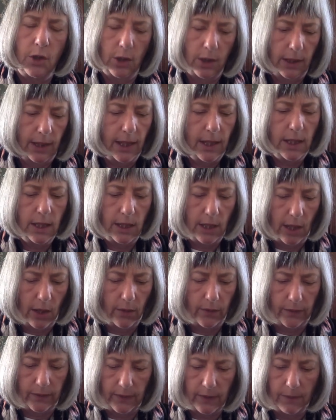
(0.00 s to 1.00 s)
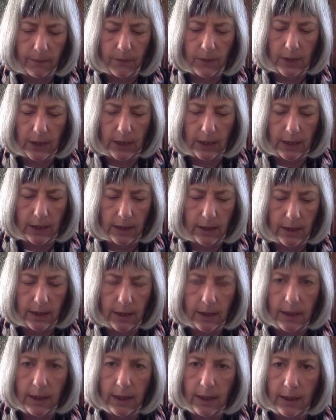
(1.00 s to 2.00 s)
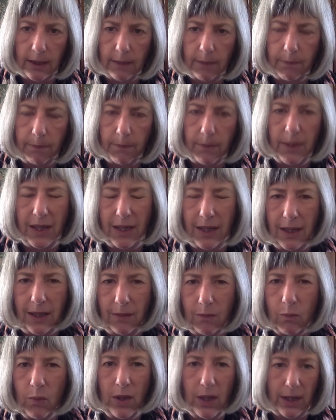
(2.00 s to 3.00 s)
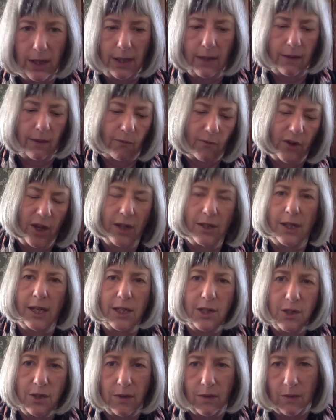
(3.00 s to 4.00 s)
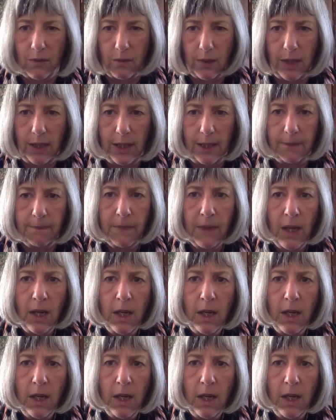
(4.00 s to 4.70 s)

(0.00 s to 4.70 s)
You're letting go of something in the, really at the foundation of the reading.